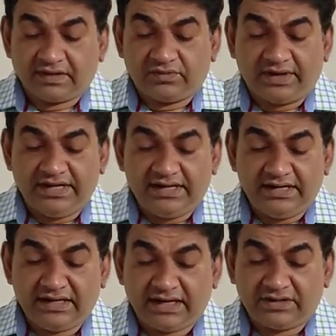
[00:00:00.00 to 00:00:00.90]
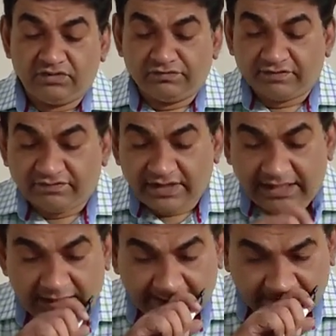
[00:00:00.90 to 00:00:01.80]
20 ka
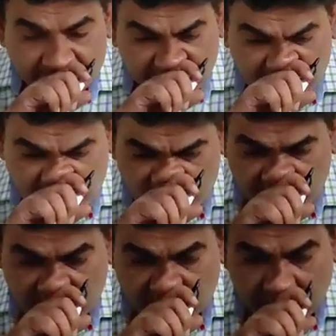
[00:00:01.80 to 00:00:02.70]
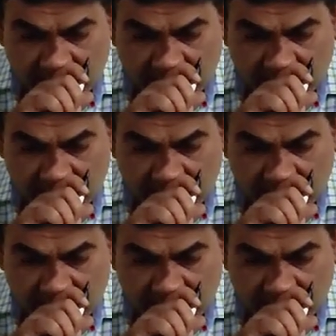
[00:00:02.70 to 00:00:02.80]
250, 21 2